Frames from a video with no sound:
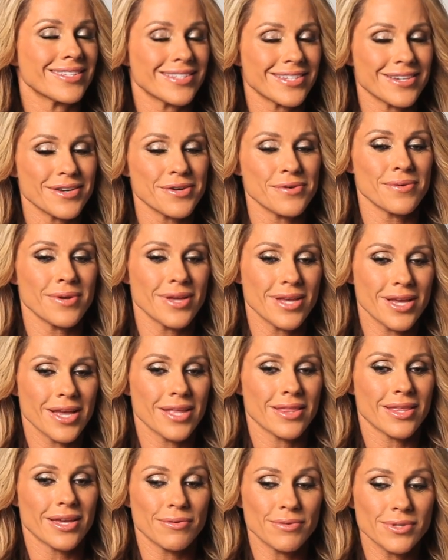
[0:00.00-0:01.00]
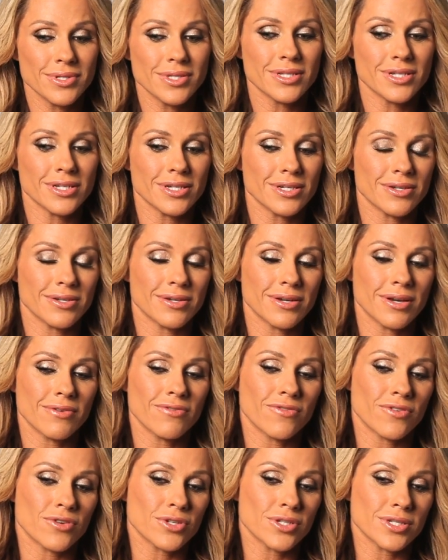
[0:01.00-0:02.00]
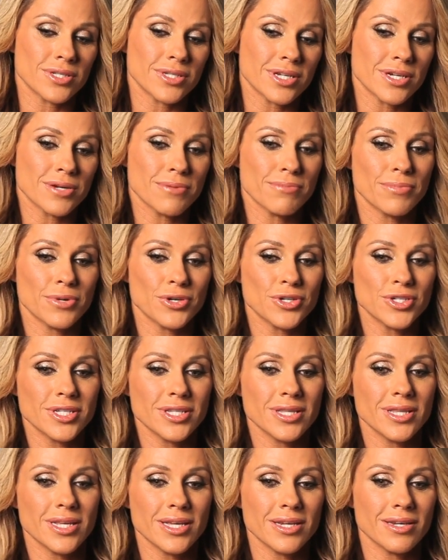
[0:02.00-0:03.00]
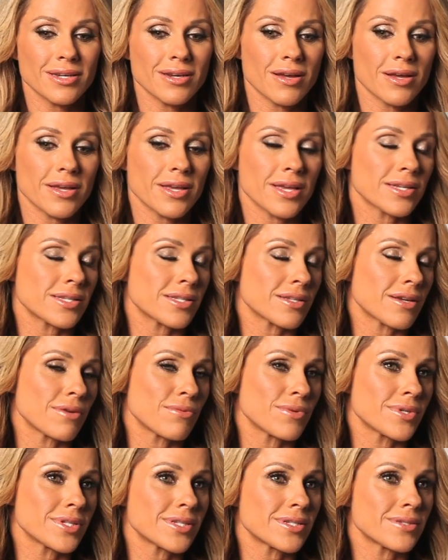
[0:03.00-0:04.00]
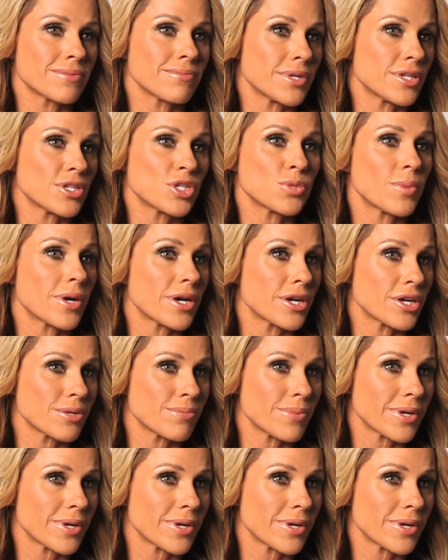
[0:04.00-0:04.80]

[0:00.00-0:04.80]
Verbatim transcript: So that was the first um, person that I guess I was inspired